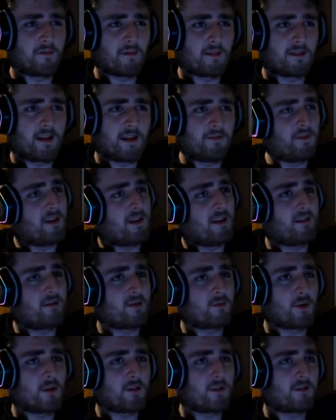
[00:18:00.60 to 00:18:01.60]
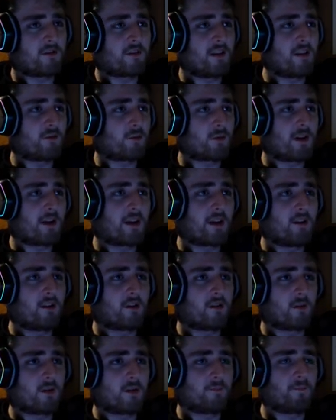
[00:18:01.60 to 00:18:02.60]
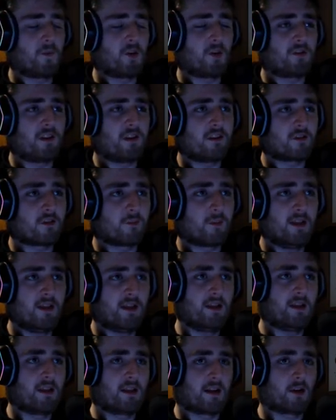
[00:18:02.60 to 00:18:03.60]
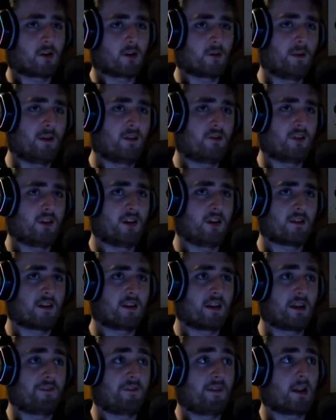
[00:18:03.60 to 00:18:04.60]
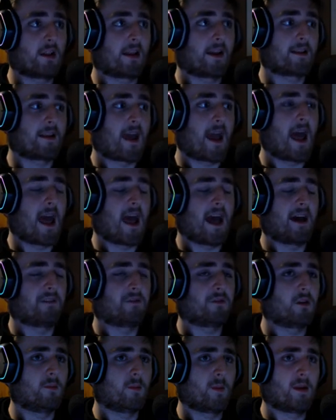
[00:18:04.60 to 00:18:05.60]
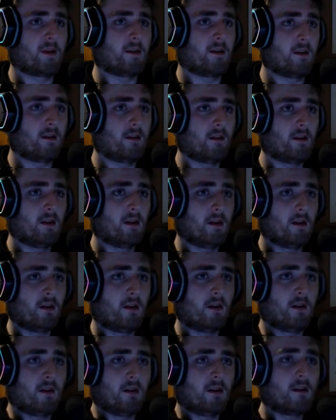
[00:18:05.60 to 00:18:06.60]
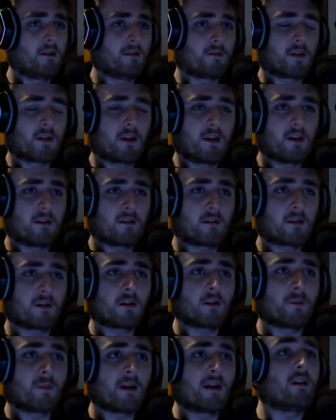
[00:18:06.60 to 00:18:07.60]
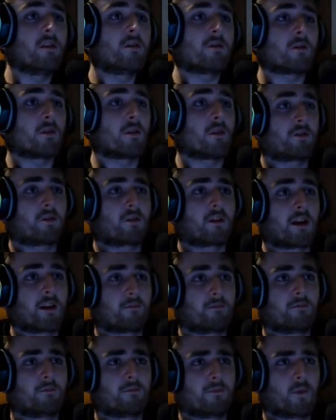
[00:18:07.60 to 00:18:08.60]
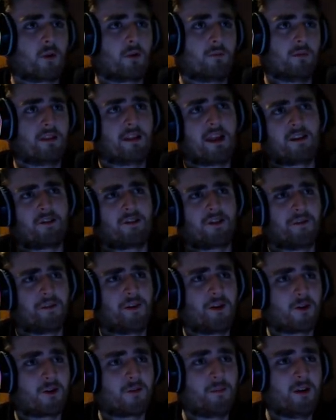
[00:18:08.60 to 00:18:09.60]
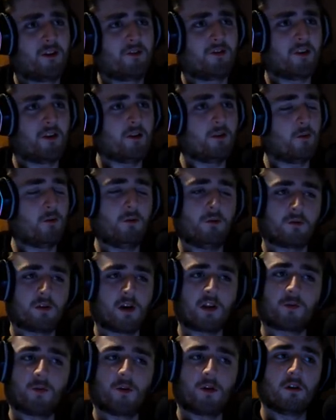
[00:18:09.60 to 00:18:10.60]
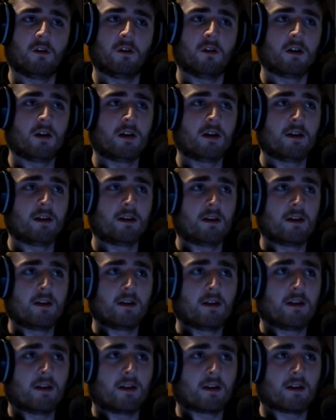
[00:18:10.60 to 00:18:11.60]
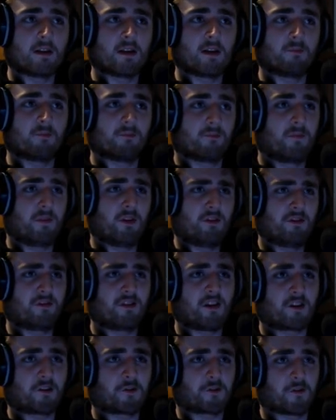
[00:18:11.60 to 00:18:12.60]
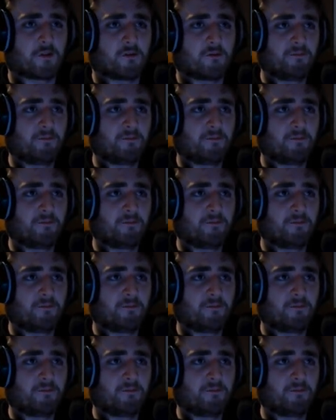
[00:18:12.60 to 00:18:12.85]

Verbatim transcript: definitely, it's one of those things where, like, you know, you see so many, like, RPGs and they feel like they have to be fucking turn-based or else they're, like, less of an RPG. Ooh, cracked wall. Um, it's just not true.